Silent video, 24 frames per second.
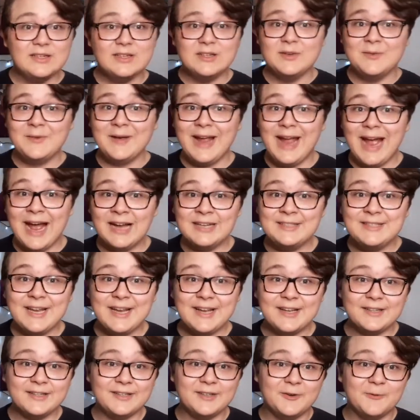we had to
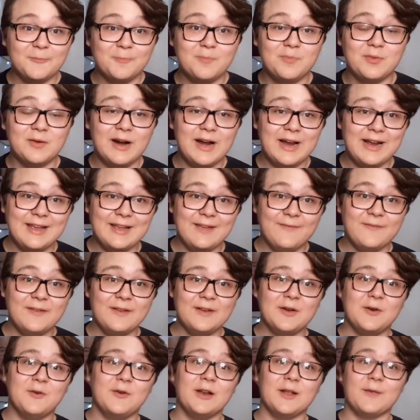take a little break, if you
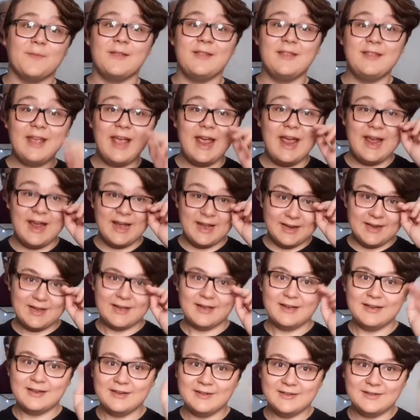know what I'm saying.
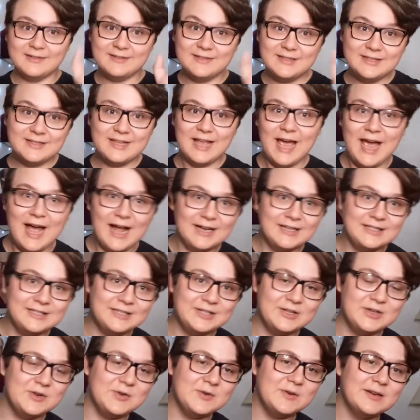Just had
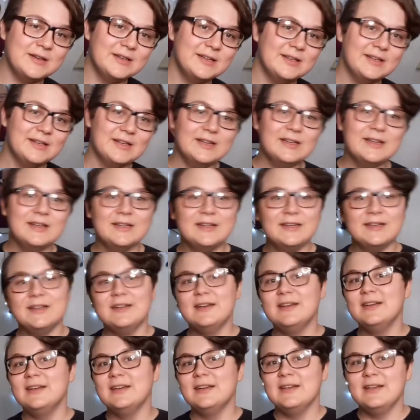to.
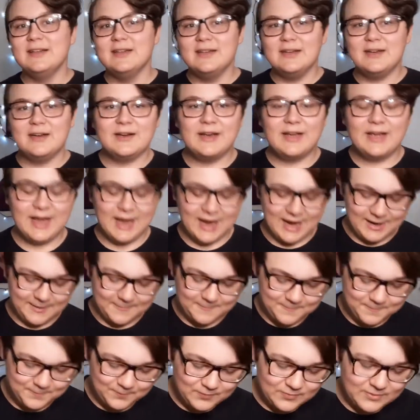Okay,
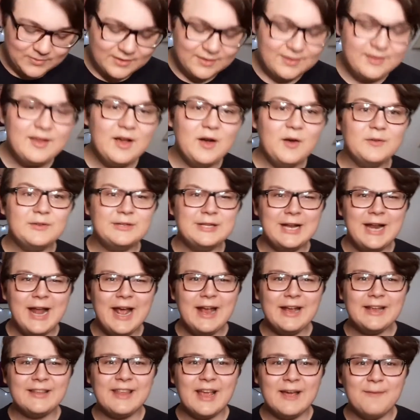so
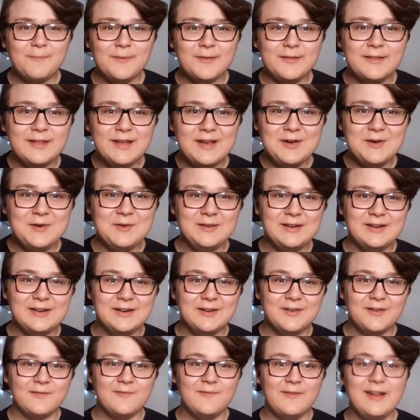today's episode
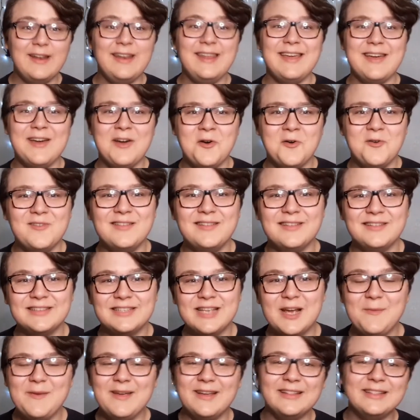or video is
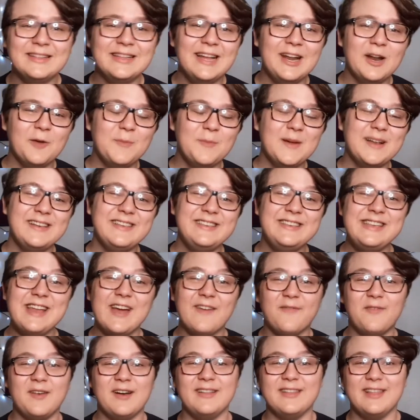going to be a little bit
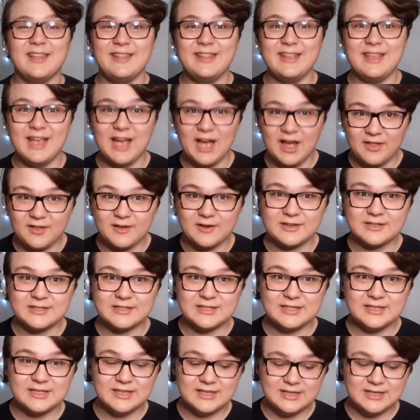different than the others.